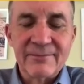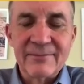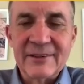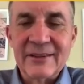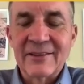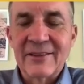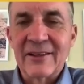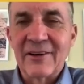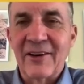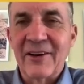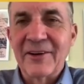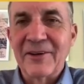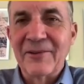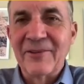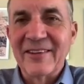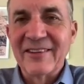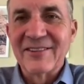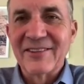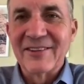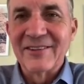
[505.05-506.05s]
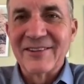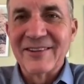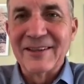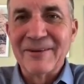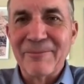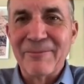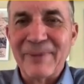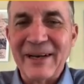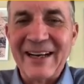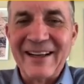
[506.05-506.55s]
You could argue this isn't a
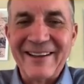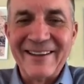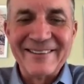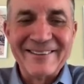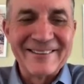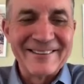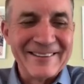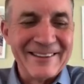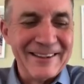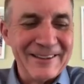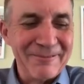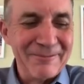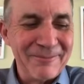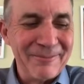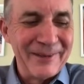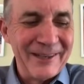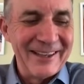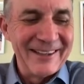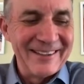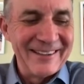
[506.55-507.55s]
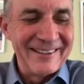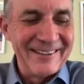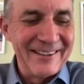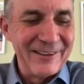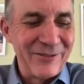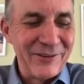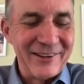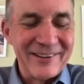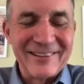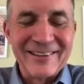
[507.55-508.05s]
balance sheet, but a
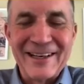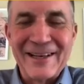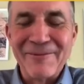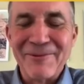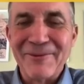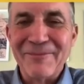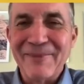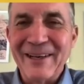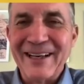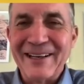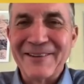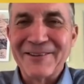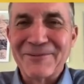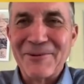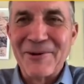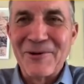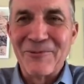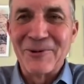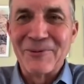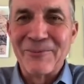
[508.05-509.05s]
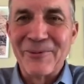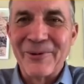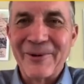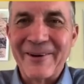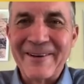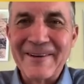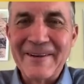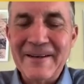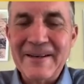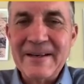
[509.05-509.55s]
different type of management
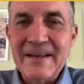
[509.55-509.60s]
report.